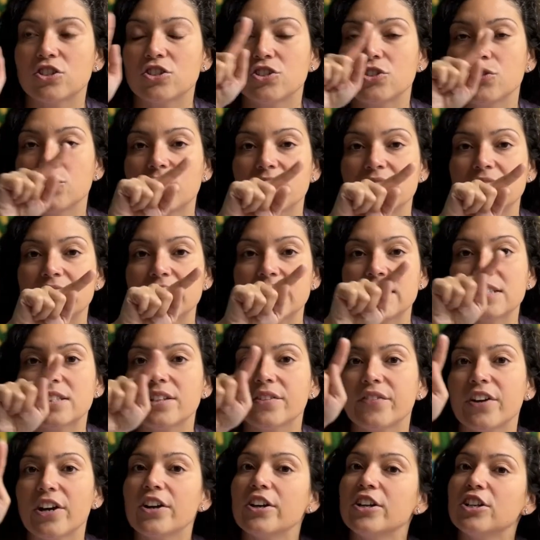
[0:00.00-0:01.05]
you can see it's a
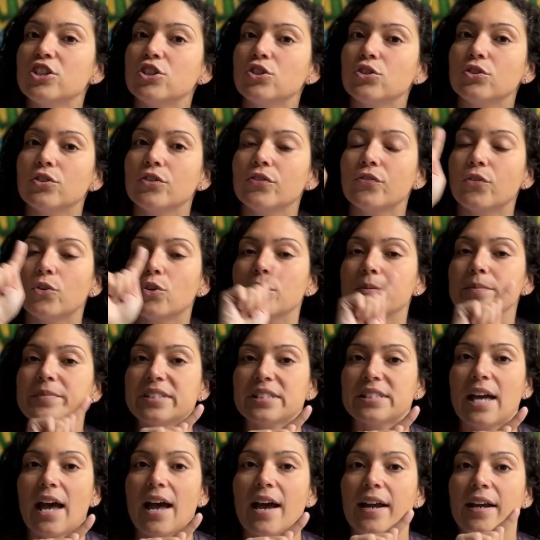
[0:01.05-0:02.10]
very uniform
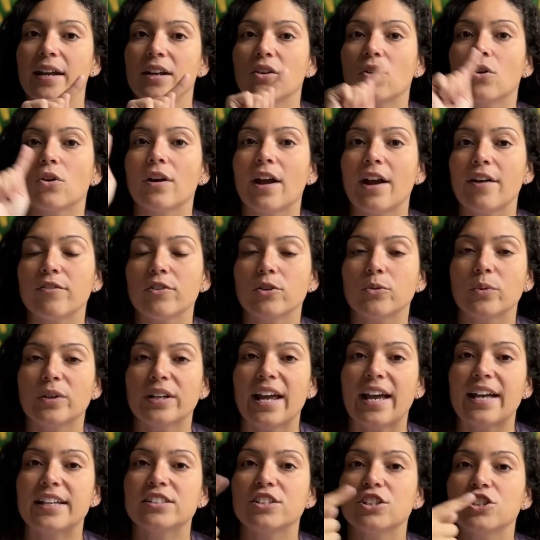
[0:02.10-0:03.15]
sign, or everyone
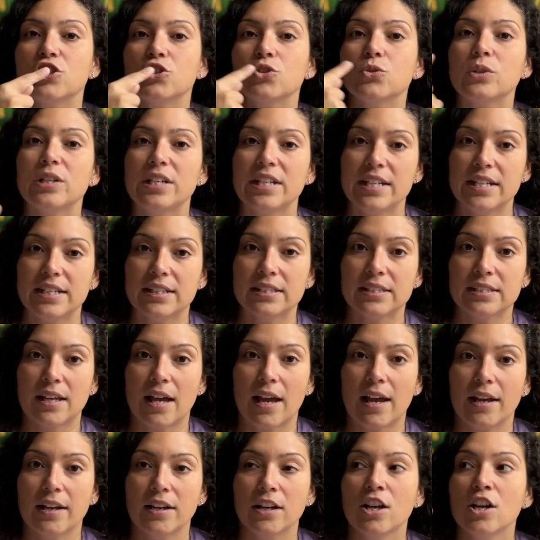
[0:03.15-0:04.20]
has a unique
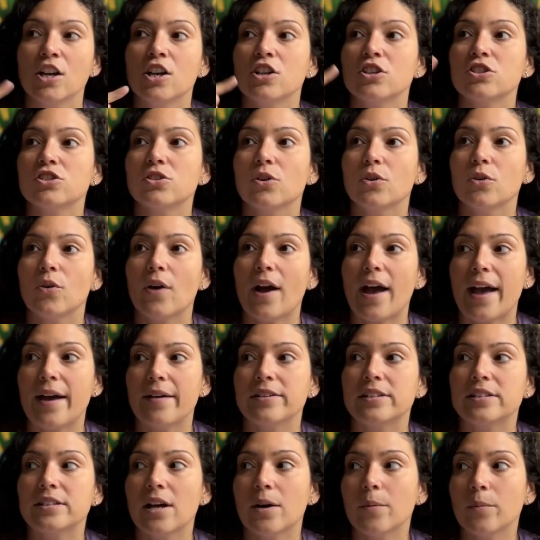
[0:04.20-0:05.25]
sign. So
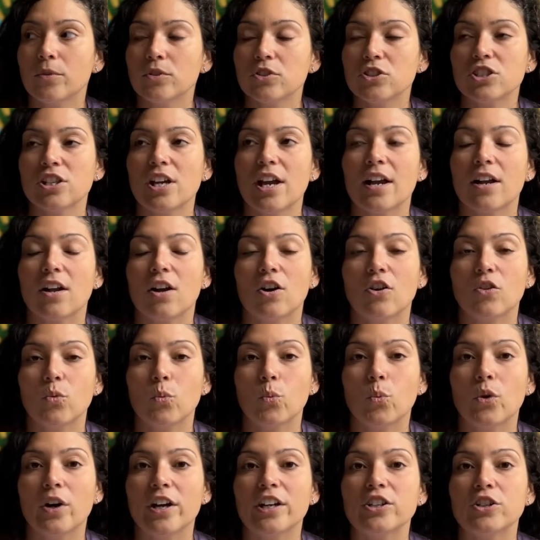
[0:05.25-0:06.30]
double check
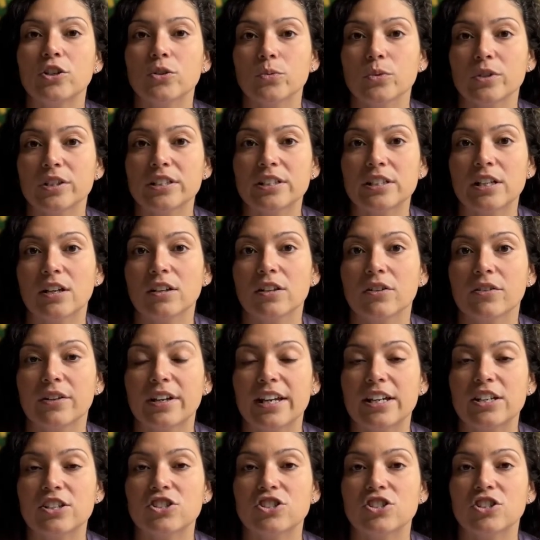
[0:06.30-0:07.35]
on what your retail
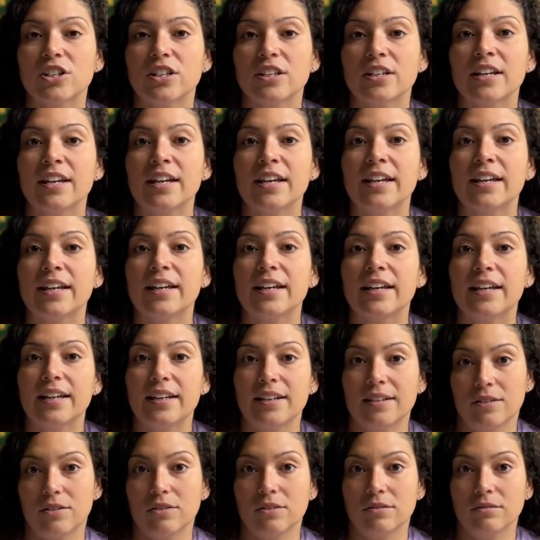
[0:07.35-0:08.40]
location
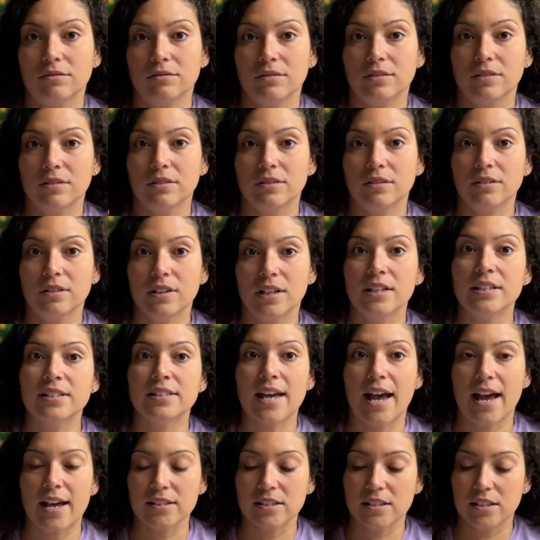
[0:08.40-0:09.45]
is
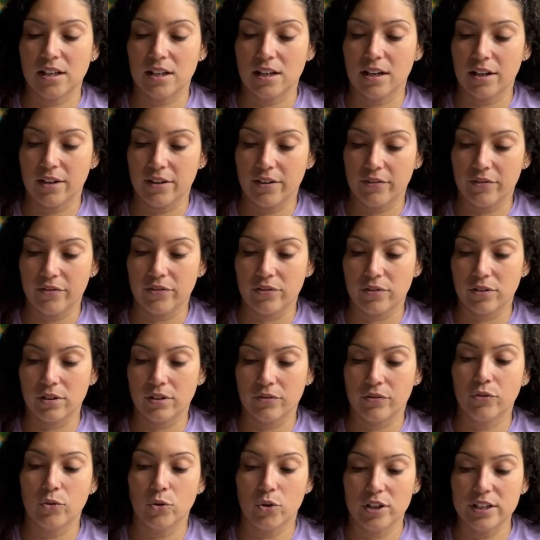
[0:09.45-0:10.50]
asking of
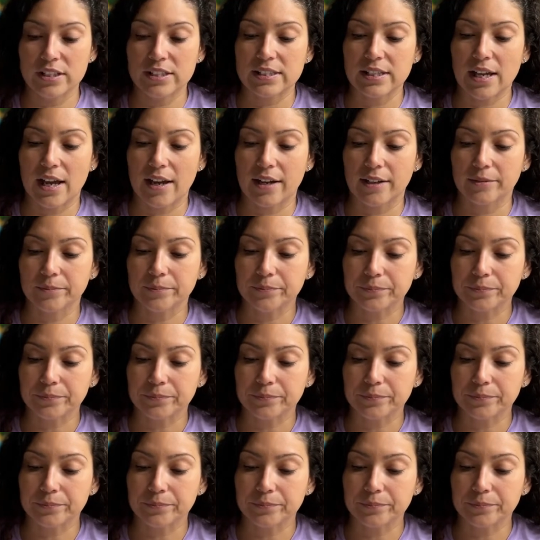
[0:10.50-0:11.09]
for a sign.